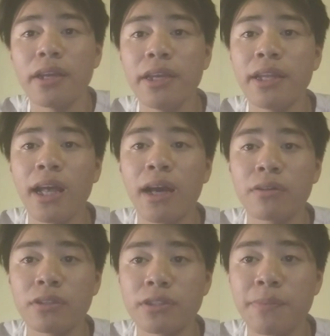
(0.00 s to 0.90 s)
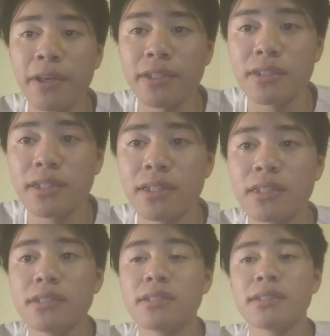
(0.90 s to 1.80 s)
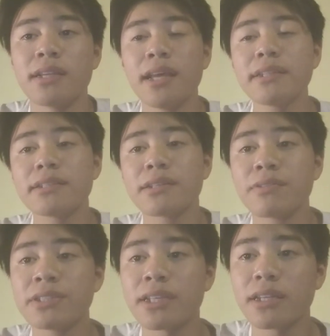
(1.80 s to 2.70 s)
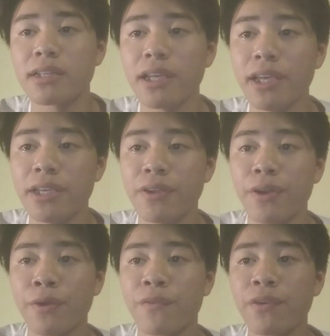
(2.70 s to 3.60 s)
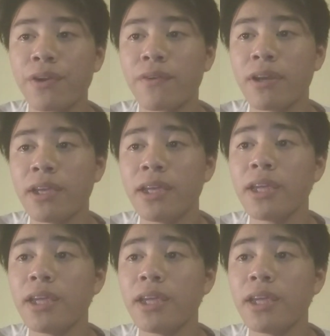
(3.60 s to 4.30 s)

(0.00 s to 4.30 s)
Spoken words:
in outer space. The latter result is frequently